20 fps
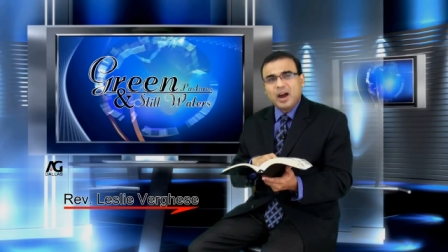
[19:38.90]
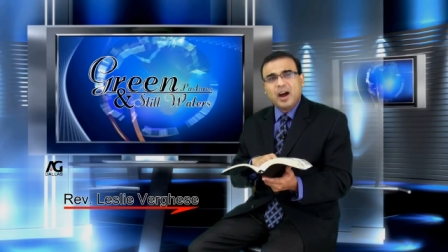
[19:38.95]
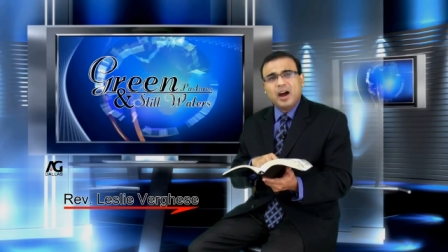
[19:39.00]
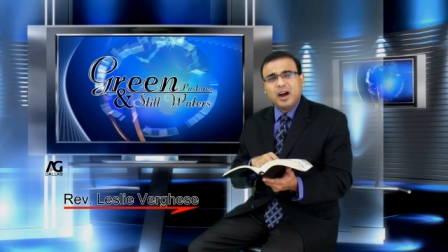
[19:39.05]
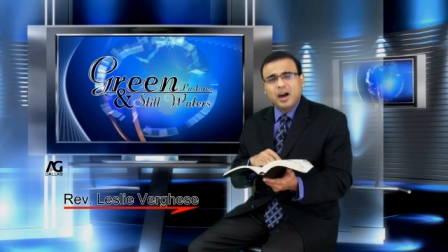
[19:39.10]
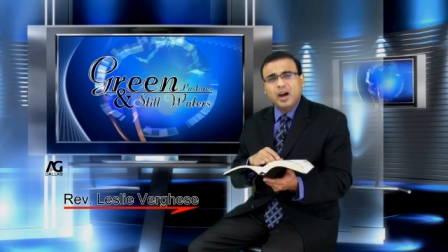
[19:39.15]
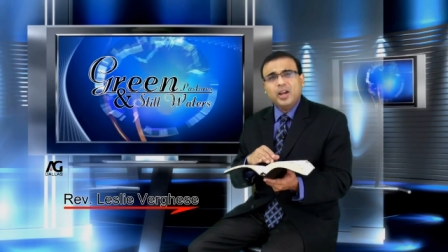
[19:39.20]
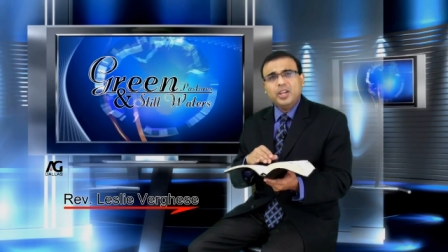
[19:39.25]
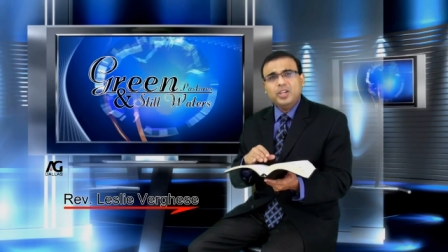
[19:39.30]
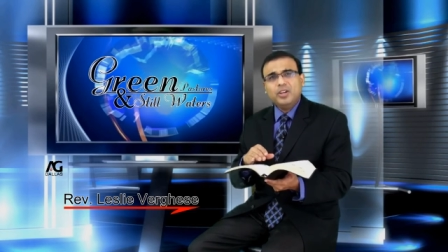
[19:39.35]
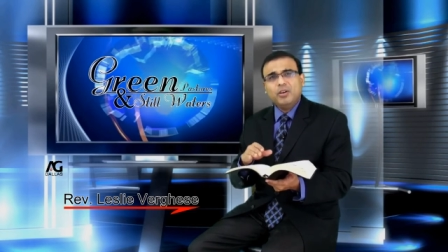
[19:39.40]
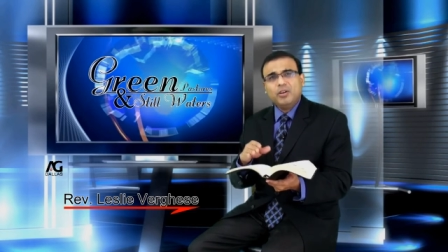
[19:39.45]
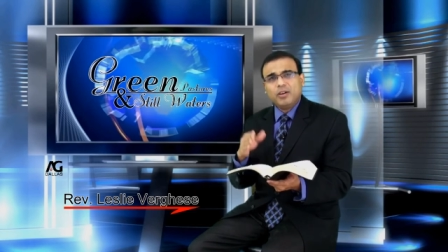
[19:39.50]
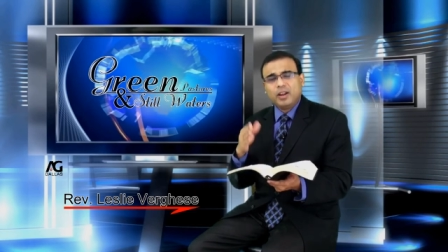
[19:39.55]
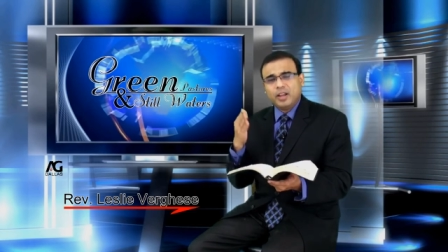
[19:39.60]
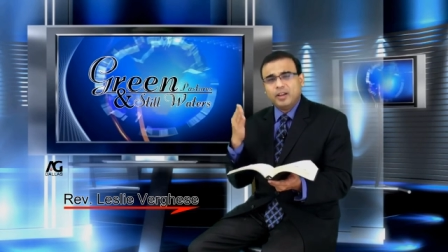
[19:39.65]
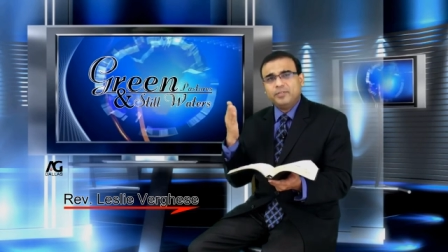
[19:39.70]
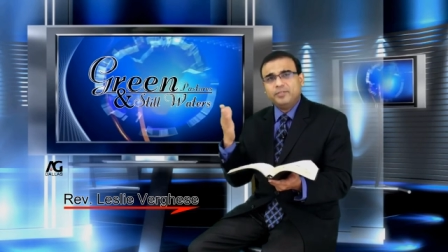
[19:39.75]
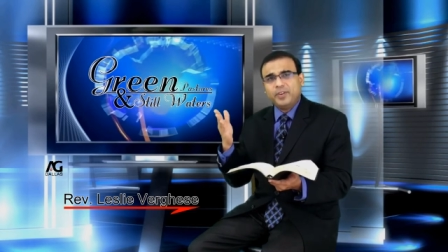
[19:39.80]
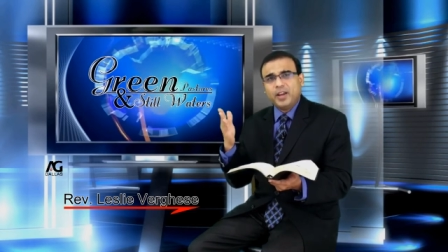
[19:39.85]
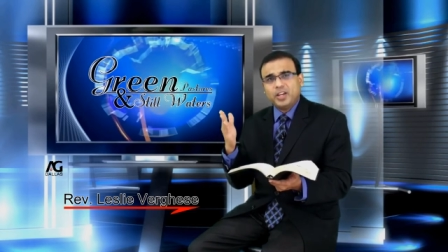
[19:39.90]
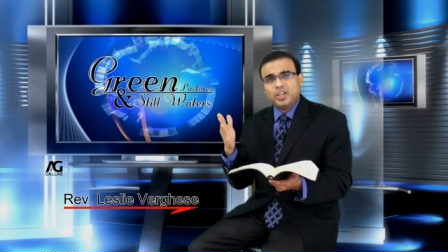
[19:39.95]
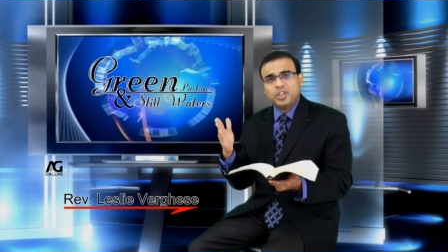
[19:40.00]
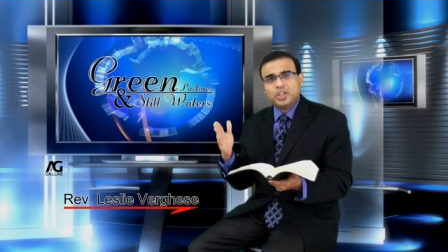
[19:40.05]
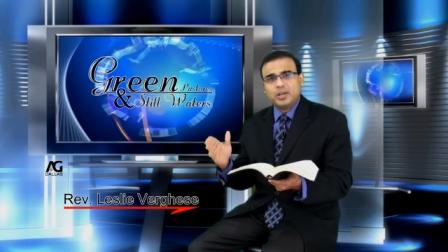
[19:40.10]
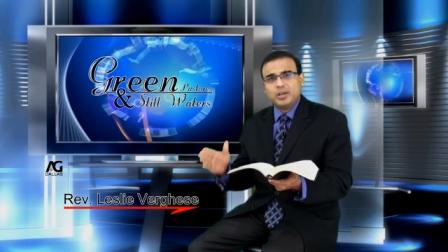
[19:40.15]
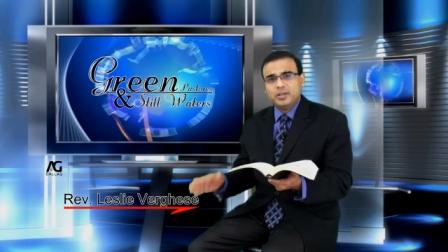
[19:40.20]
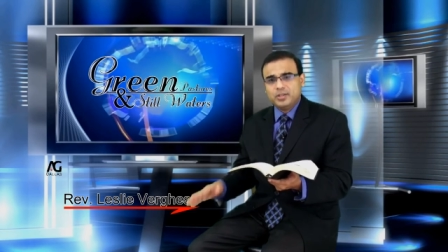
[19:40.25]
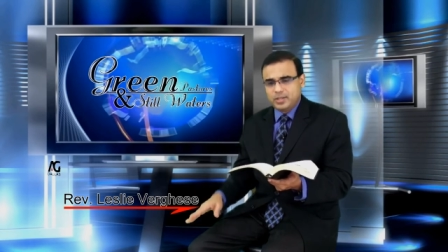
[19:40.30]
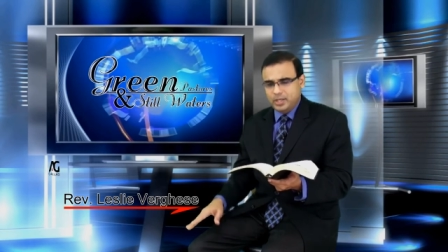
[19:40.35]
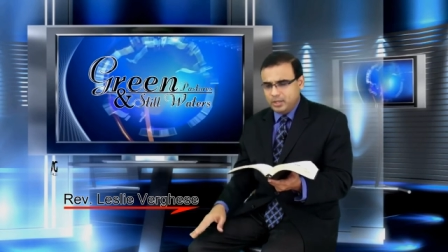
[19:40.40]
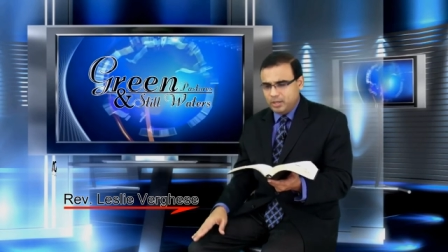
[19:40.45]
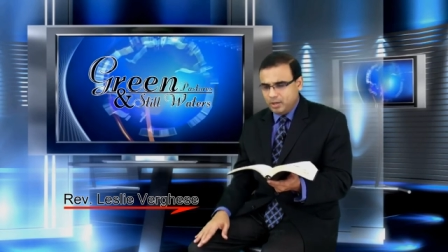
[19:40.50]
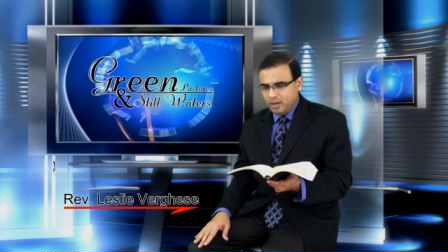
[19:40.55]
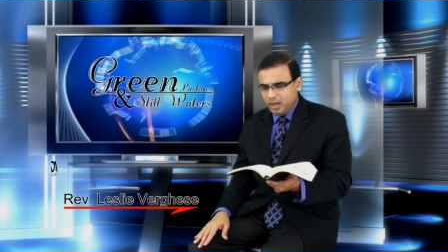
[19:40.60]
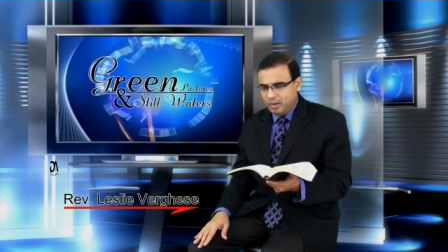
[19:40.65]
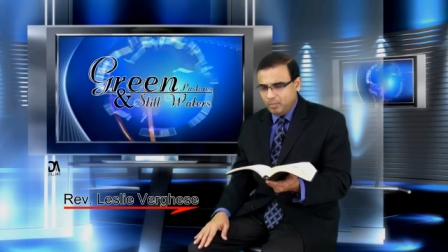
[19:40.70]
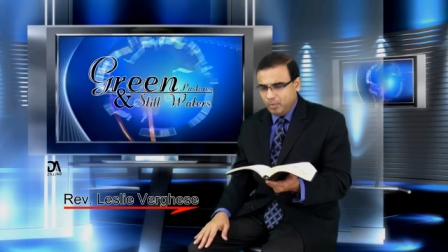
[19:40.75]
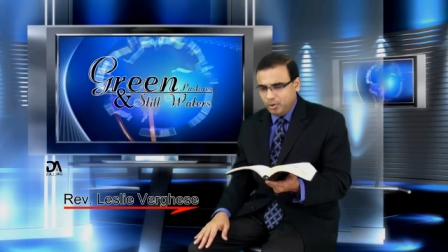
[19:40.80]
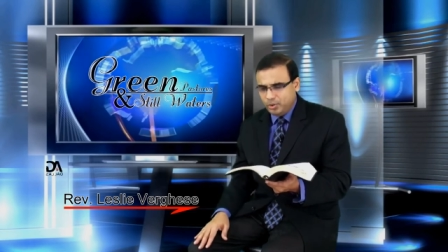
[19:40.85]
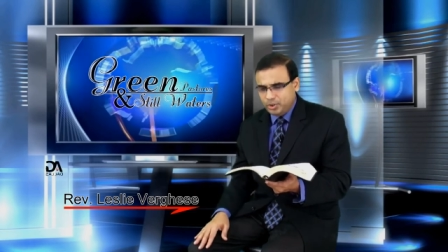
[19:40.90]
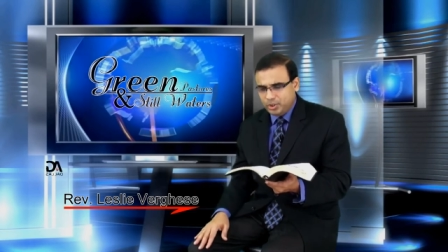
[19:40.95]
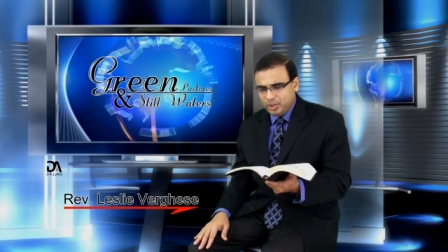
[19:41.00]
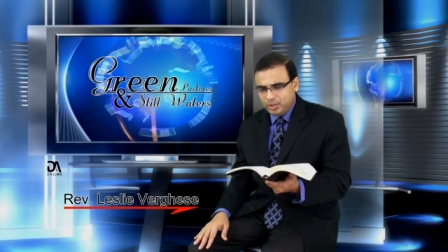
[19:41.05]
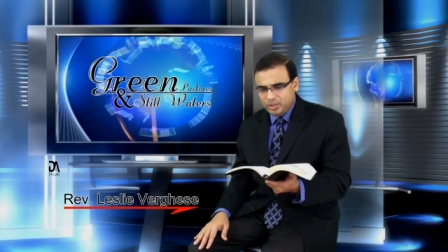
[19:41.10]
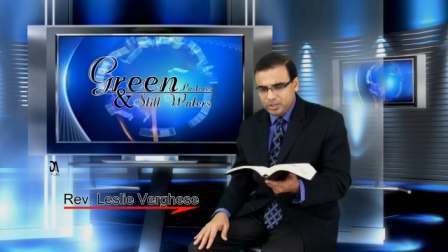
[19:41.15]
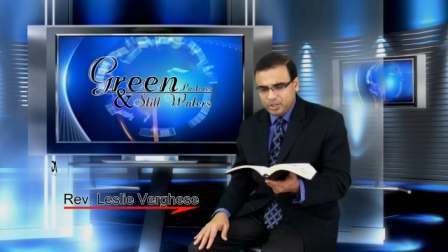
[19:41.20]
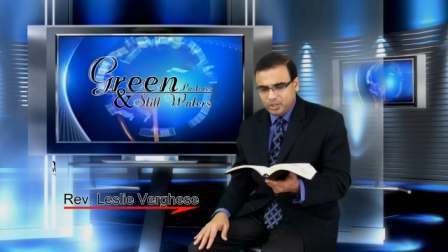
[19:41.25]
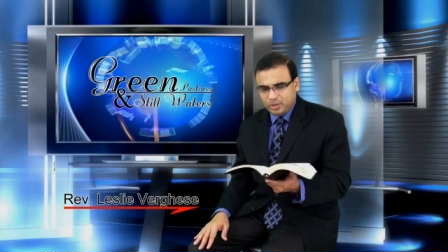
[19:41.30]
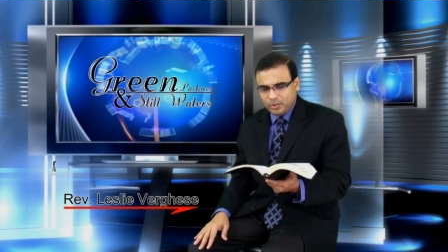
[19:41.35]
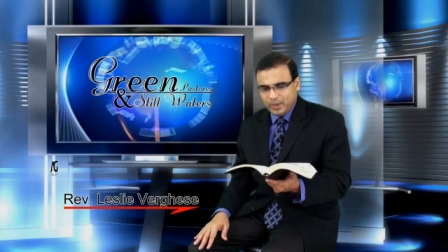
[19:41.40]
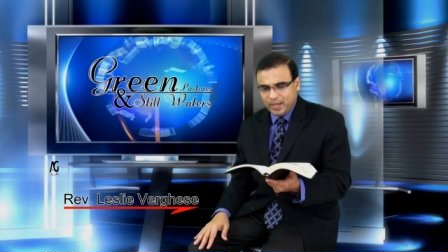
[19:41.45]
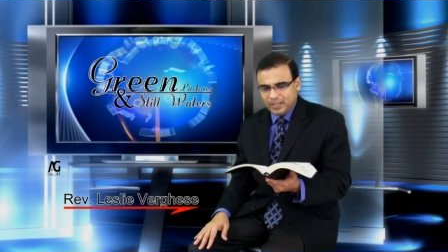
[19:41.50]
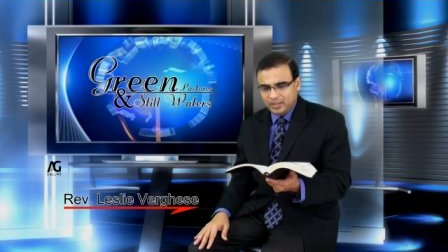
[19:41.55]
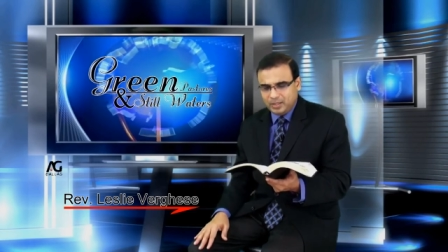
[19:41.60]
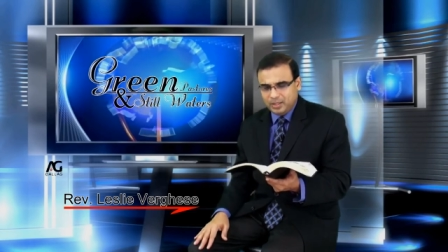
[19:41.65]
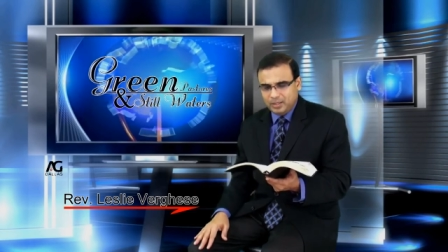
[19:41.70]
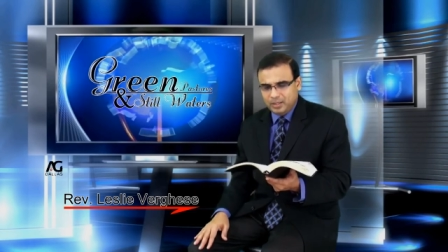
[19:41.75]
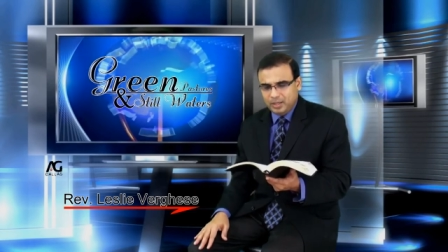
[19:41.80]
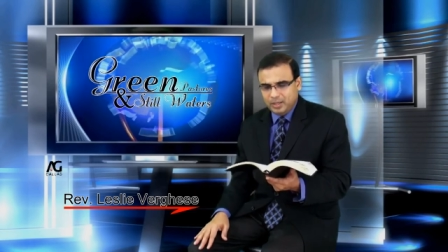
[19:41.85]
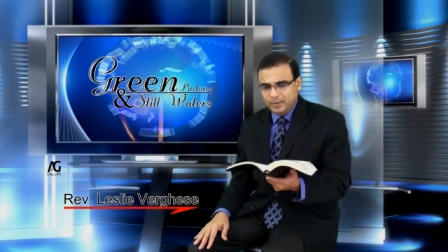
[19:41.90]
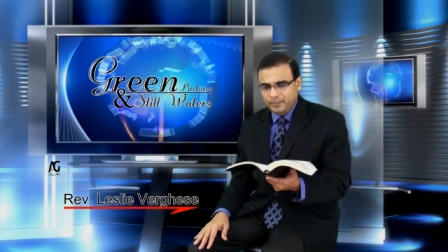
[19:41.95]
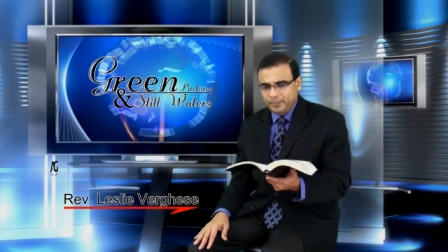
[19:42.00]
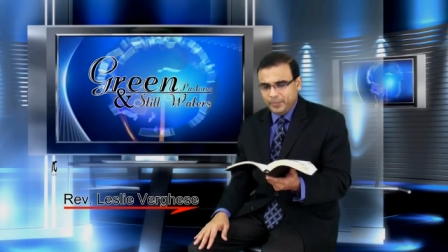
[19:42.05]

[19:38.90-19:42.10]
Are your affections and your emotions directed